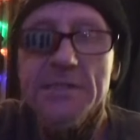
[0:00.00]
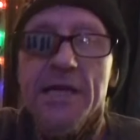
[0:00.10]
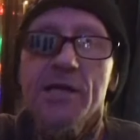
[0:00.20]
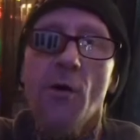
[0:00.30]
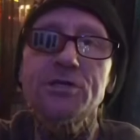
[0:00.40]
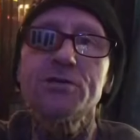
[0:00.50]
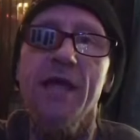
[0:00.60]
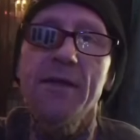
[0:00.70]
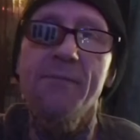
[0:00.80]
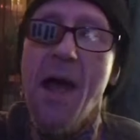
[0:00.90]
You know what you
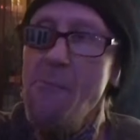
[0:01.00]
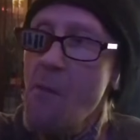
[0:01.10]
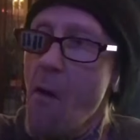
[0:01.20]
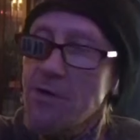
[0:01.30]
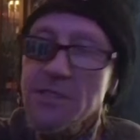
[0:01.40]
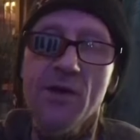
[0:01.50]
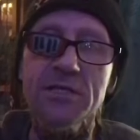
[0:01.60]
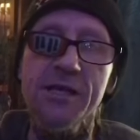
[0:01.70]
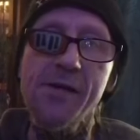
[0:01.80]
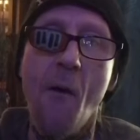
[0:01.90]
did, man?
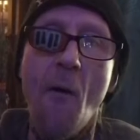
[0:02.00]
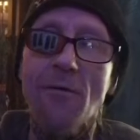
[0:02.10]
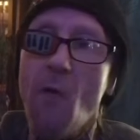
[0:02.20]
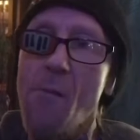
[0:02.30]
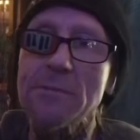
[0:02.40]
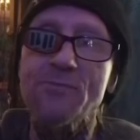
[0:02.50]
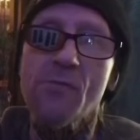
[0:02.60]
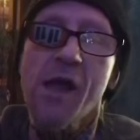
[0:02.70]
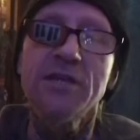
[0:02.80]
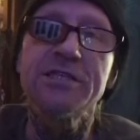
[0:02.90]
Seriously?
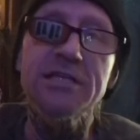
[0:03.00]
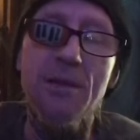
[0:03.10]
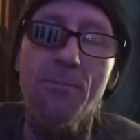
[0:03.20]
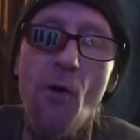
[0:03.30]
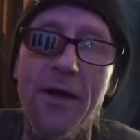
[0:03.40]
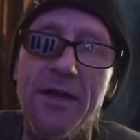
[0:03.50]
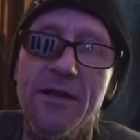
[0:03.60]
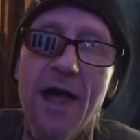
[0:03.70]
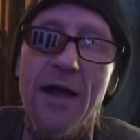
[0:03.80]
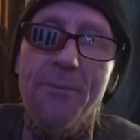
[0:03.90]
You disappointed
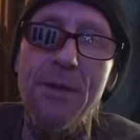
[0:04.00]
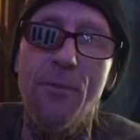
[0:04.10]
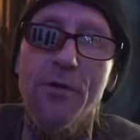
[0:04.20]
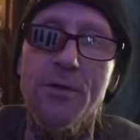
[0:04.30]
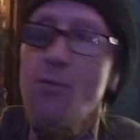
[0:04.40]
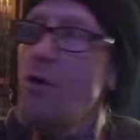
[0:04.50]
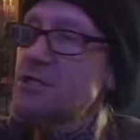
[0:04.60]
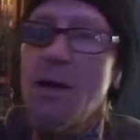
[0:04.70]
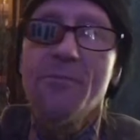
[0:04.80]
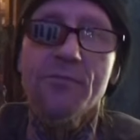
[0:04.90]
a lot of people and you broke
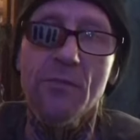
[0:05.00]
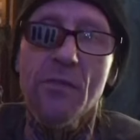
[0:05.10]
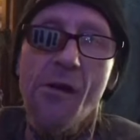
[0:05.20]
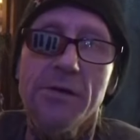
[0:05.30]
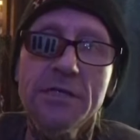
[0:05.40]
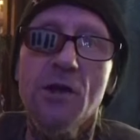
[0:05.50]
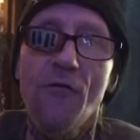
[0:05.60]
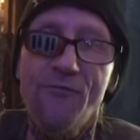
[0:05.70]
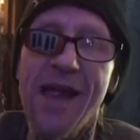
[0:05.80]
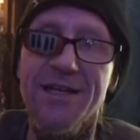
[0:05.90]
some, you
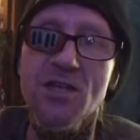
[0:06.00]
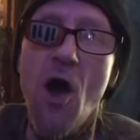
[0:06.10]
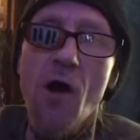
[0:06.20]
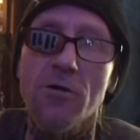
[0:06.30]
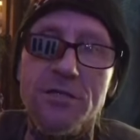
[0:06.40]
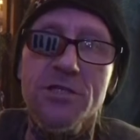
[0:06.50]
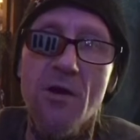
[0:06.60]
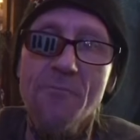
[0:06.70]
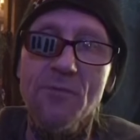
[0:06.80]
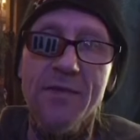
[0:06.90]
know, fans' hearts.
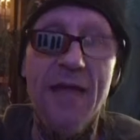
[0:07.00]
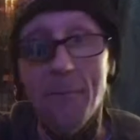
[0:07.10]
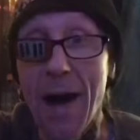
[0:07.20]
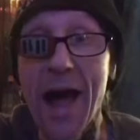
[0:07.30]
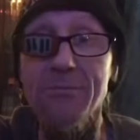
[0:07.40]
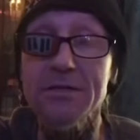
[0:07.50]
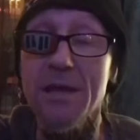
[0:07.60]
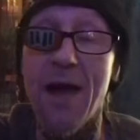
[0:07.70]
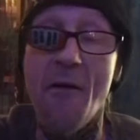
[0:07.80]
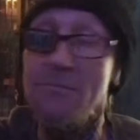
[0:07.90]
Not mine, because
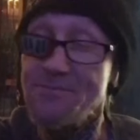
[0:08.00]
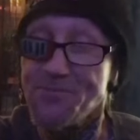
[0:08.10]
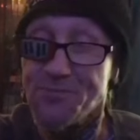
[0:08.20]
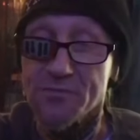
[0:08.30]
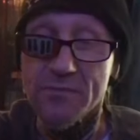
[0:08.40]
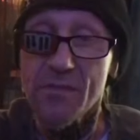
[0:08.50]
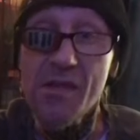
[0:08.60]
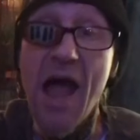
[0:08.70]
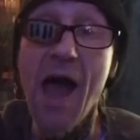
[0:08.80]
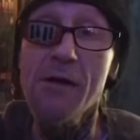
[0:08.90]
I'm not.
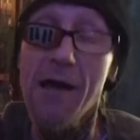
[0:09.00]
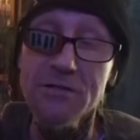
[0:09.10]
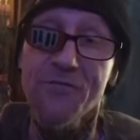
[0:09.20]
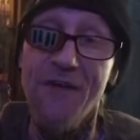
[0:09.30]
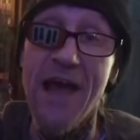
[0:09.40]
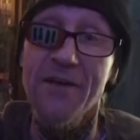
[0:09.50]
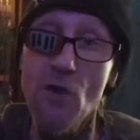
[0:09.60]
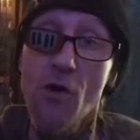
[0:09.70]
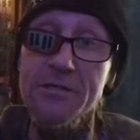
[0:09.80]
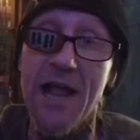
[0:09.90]
I was a fan of
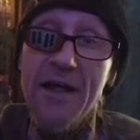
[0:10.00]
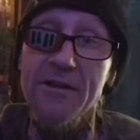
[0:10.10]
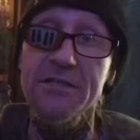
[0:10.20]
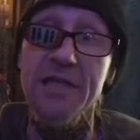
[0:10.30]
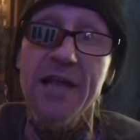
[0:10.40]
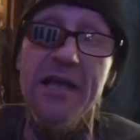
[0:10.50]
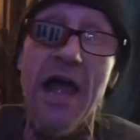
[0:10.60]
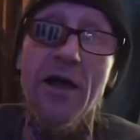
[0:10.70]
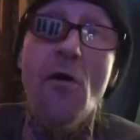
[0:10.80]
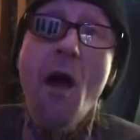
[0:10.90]
yours, not San
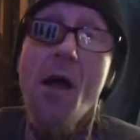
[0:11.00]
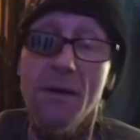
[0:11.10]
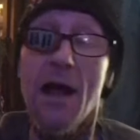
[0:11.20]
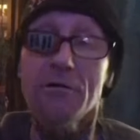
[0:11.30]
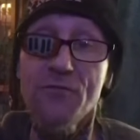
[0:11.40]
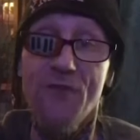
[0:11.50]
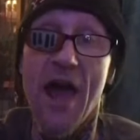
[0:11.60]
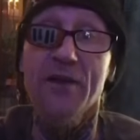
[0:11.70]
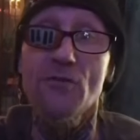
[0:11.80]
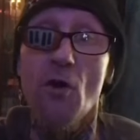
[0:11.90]
Diego, but I was a
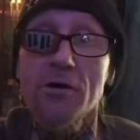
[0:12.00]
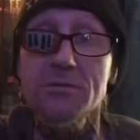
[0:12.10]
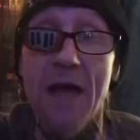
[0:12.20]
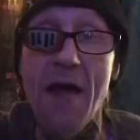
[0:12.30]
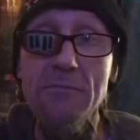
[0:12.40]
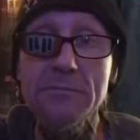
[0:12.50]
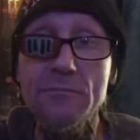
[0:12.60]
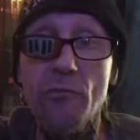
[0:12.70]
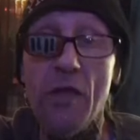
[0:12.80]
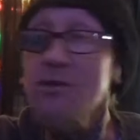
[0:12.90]
fan of yours, man.
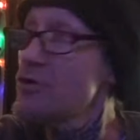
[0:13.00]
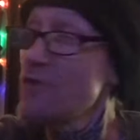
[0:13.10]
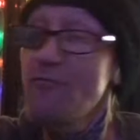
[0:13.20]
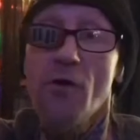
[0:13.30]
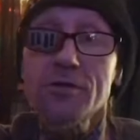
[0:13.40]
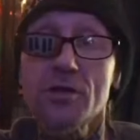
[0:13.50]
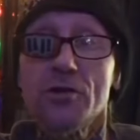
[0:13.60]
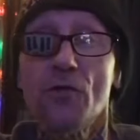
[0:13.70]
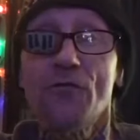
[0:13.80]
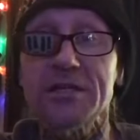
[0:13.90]
I was looking forward to the
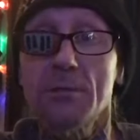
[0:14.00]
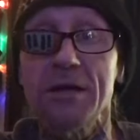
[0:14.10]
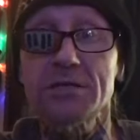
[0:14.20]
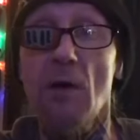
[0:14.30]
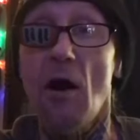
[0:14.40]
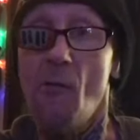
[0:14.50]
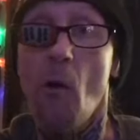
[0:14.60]
new face of baseball.